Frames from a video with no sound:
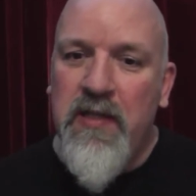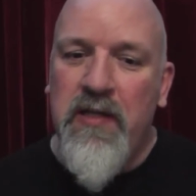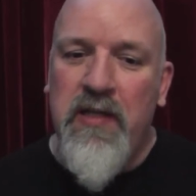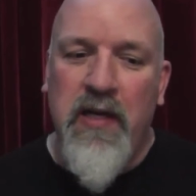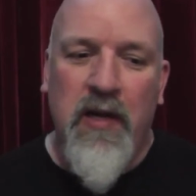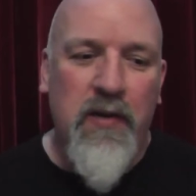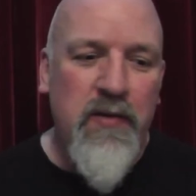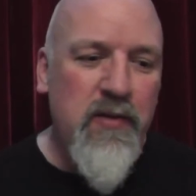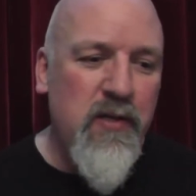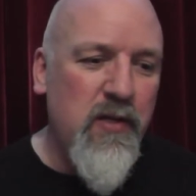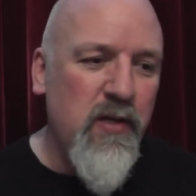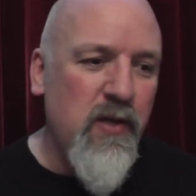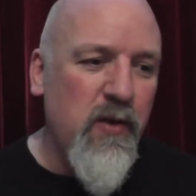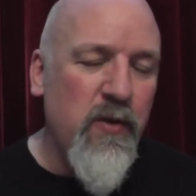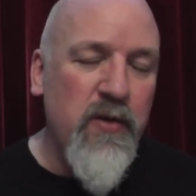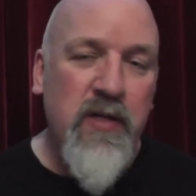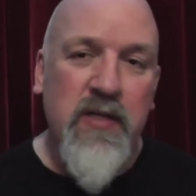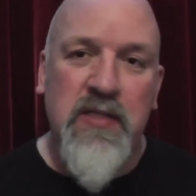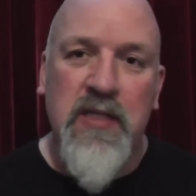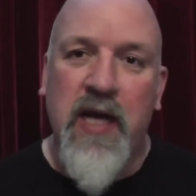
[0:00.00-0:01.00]
you know,
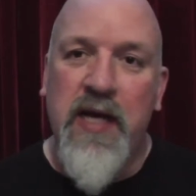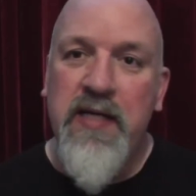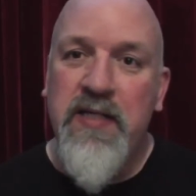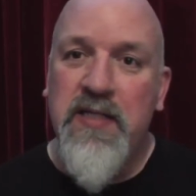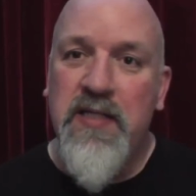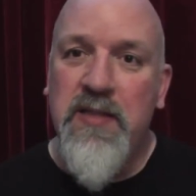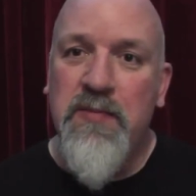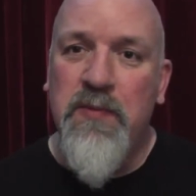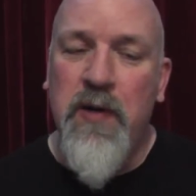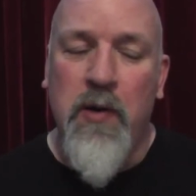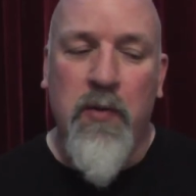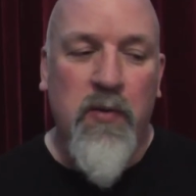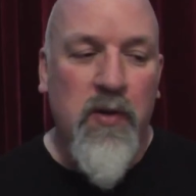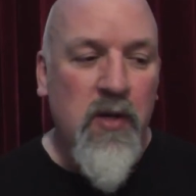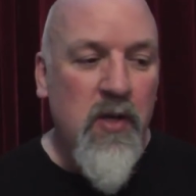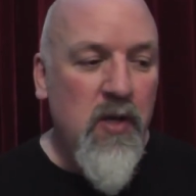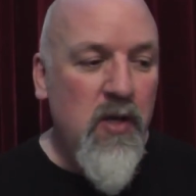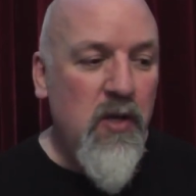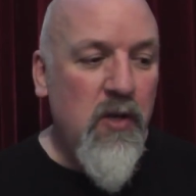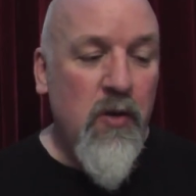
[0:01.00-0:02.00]
on the taste as well,
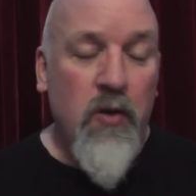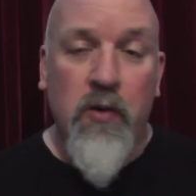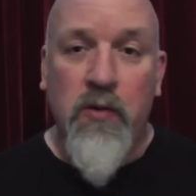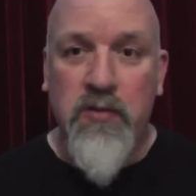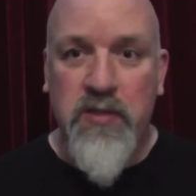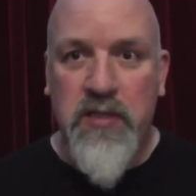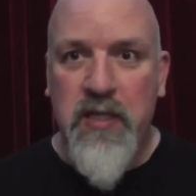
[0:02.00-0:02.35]
or